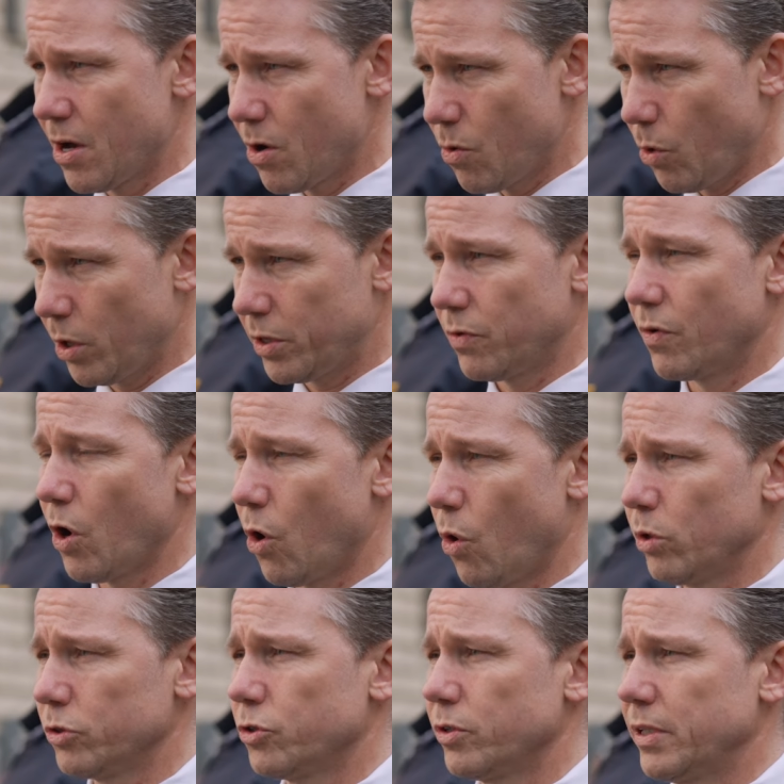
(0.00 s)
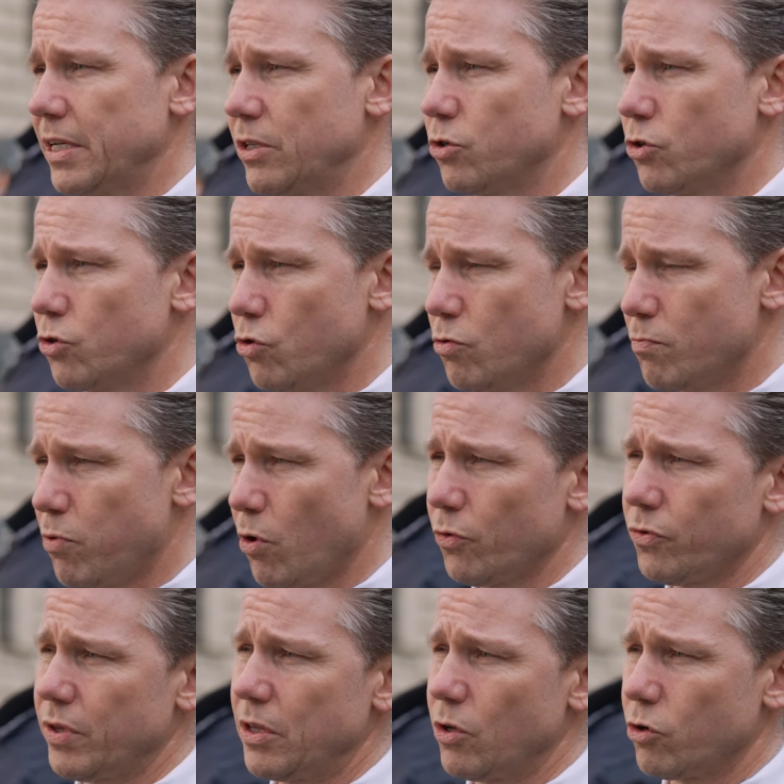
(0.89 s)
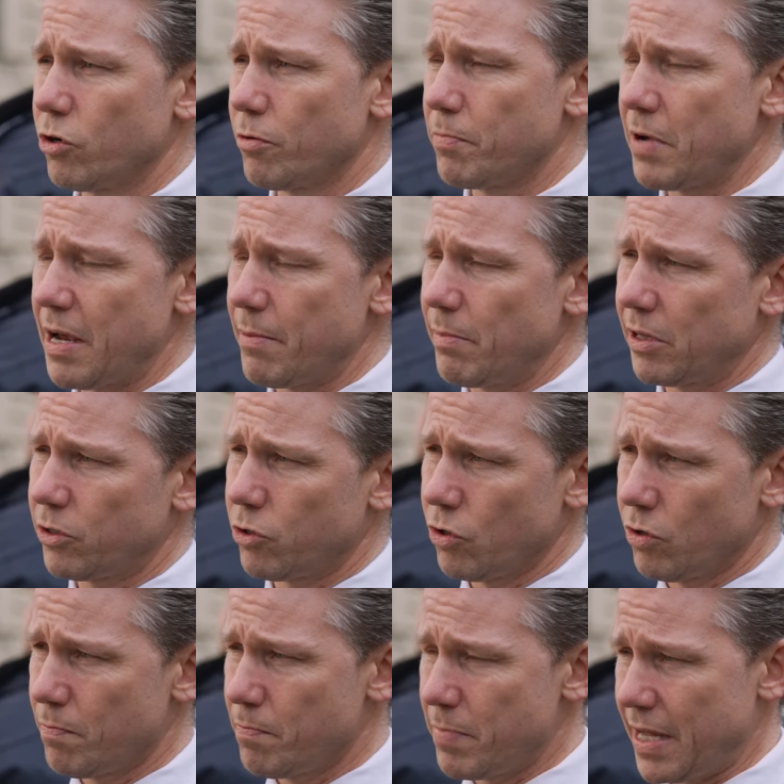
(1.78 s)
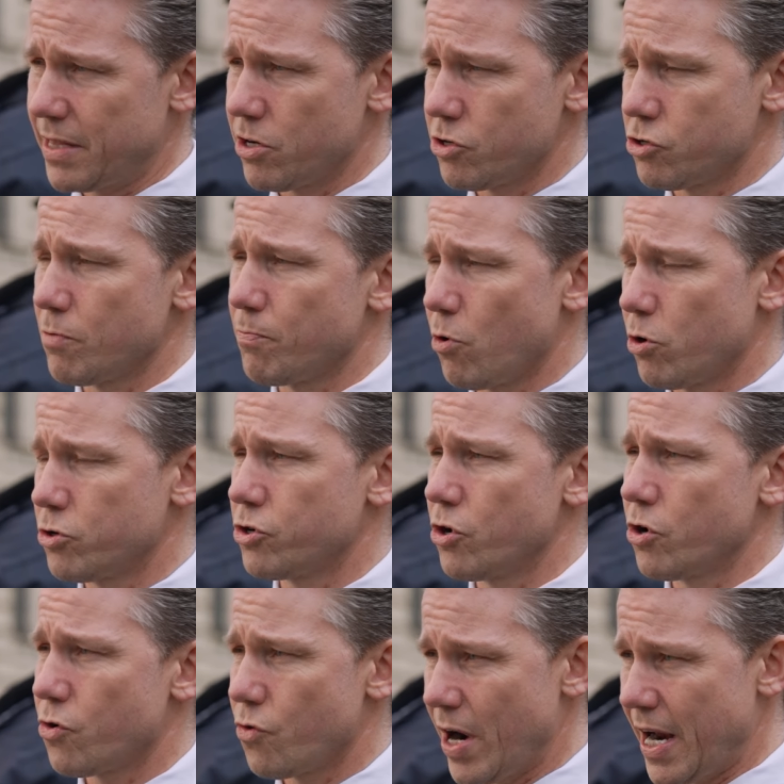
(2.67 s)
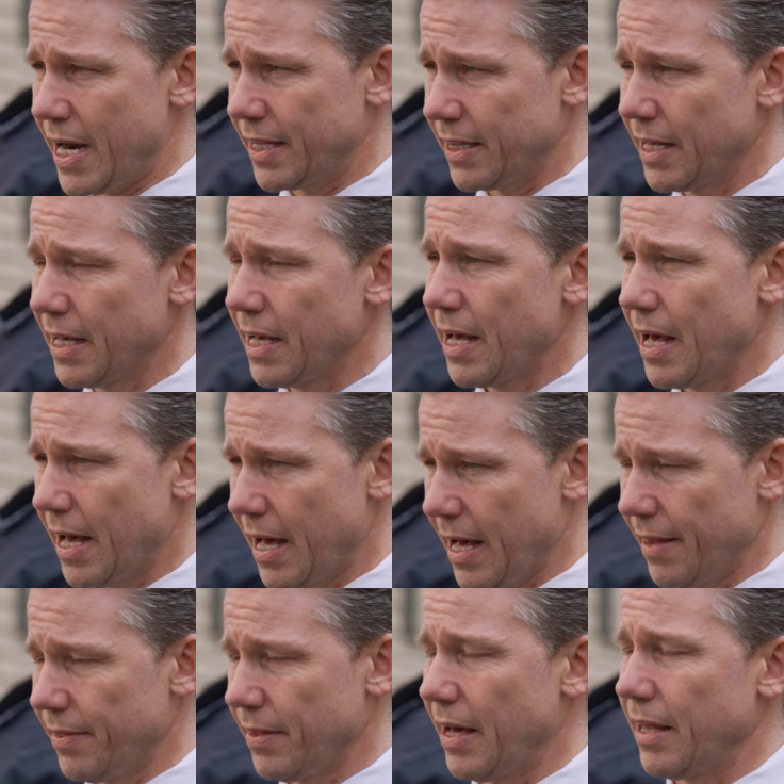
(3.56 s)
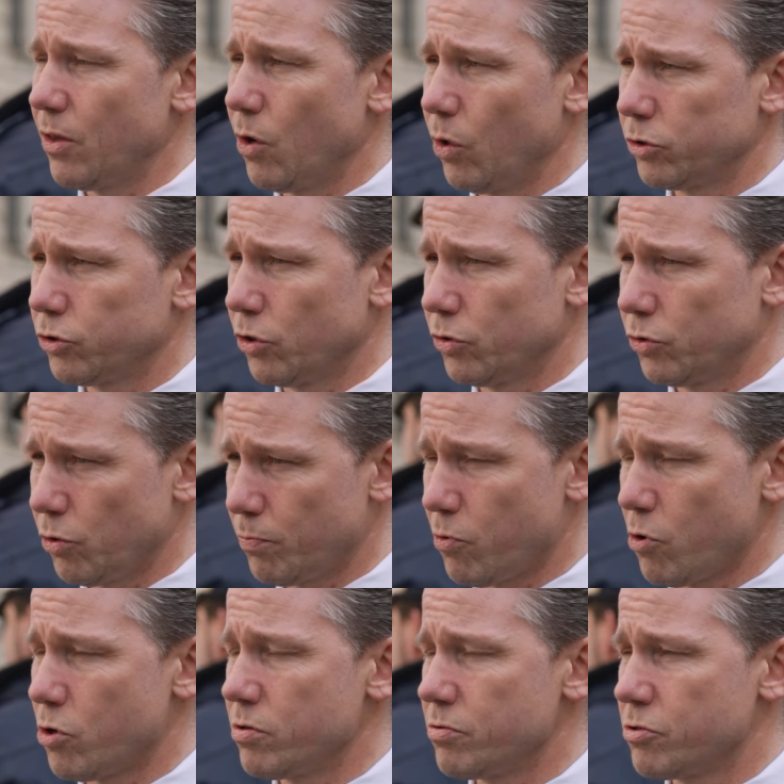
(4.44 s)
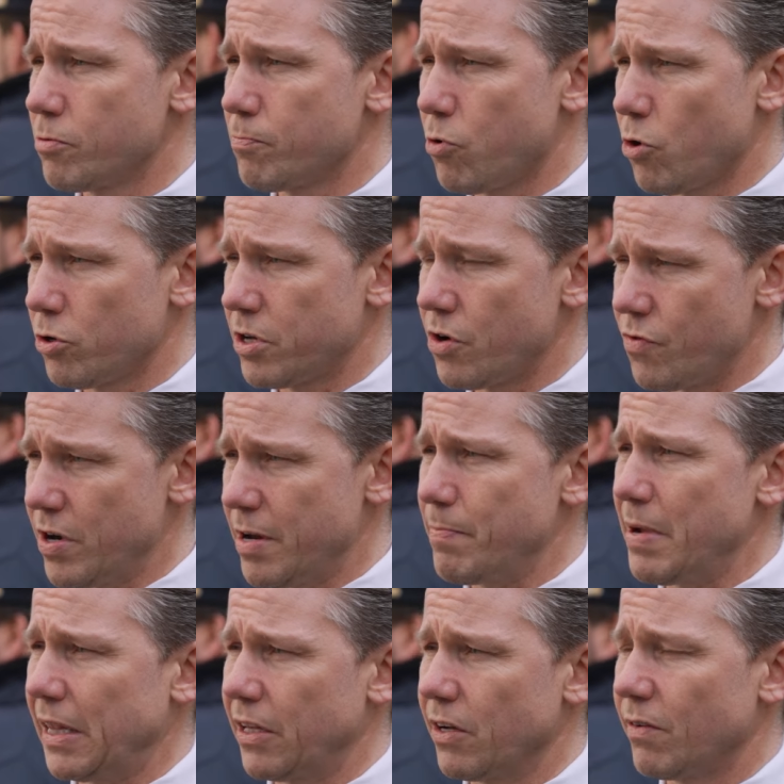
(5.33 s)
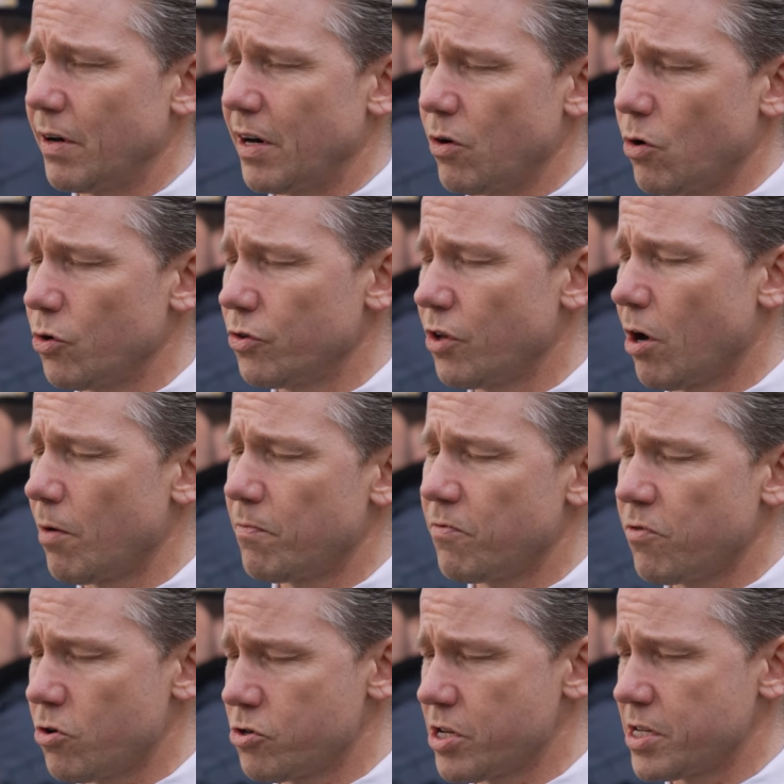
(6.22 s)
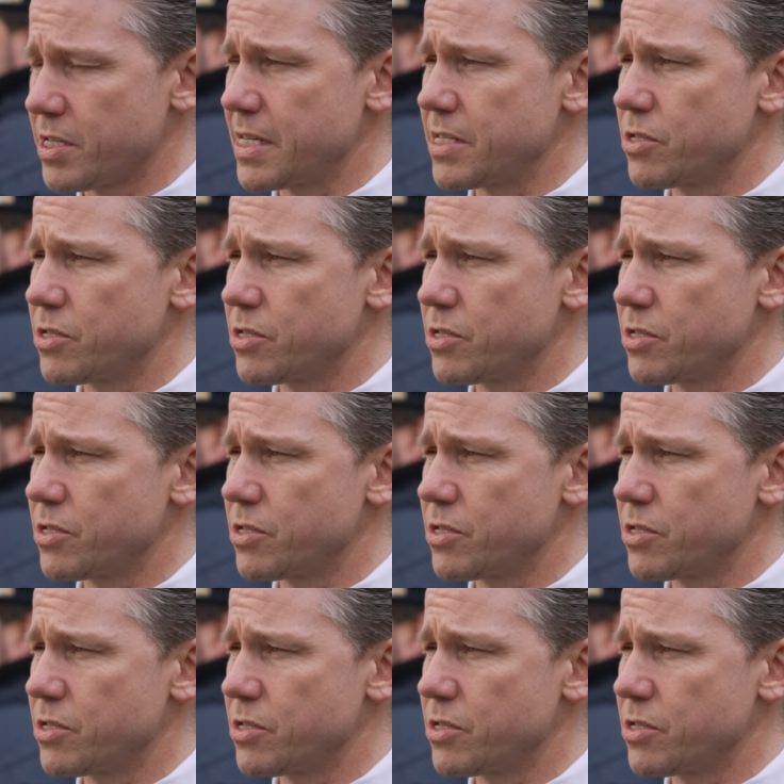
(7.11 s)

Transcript: What we also need to do, both in order to be able to better support Ukraine and then also to support the rebuild of our own armed forces,